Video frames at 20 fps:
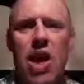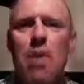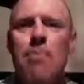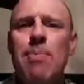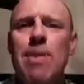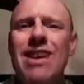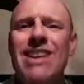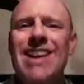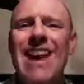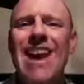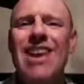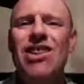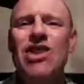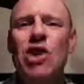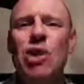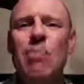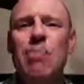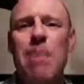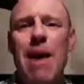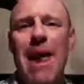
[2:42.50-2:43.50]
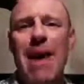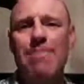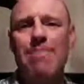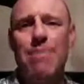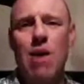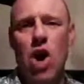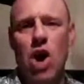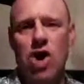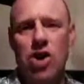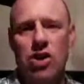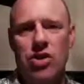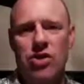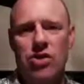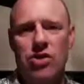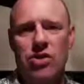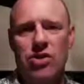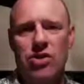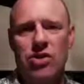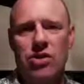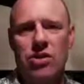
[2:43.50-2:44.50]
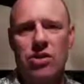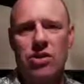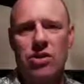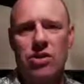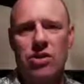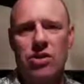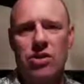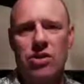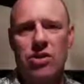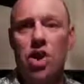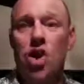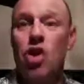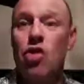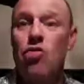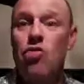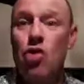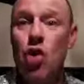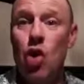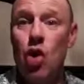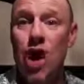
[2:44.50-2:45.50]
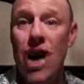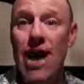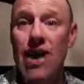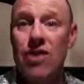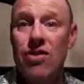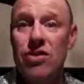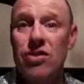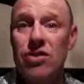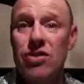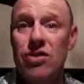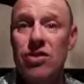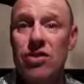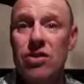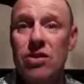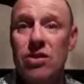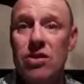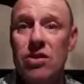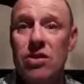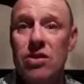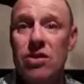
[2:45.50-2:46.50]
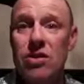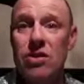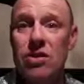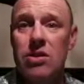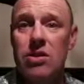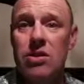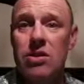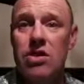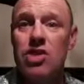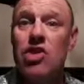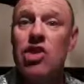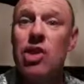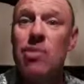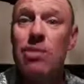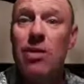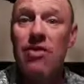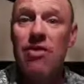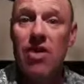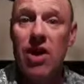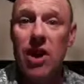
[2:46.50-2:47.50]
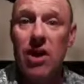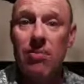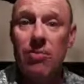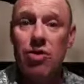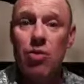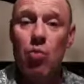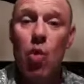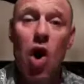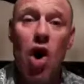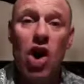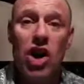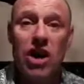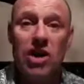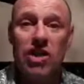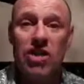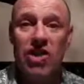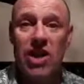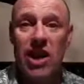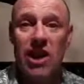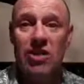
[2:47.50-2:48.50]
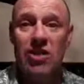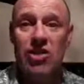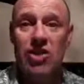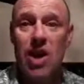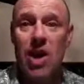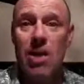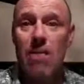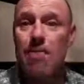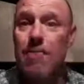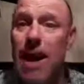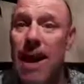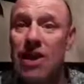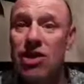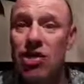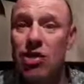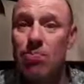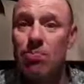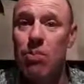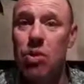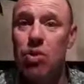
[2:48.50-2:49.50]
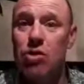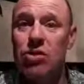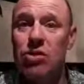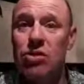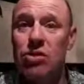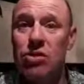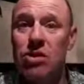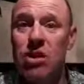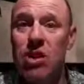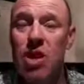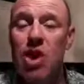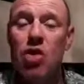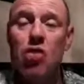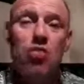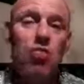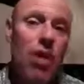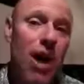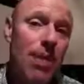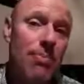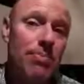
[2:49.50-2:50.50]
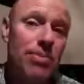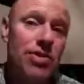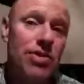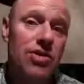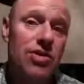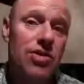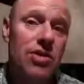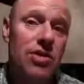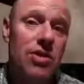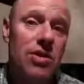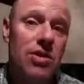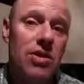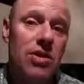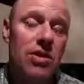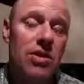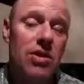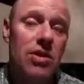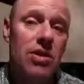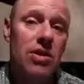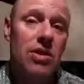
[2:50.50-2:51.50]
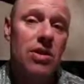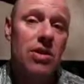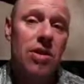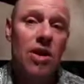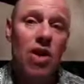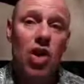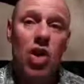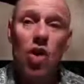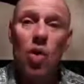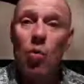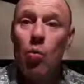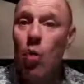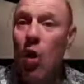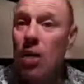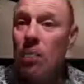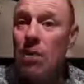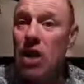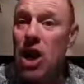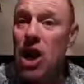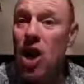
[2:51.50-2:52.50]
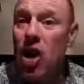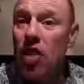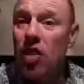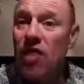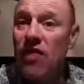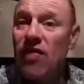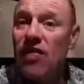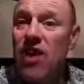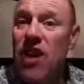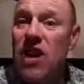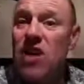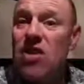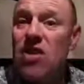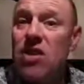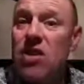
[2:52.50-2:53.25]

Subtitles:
potential bed blockers, rollatters, Zimmer frames, walking sticks, pension books, ramps, wobbly on the feet,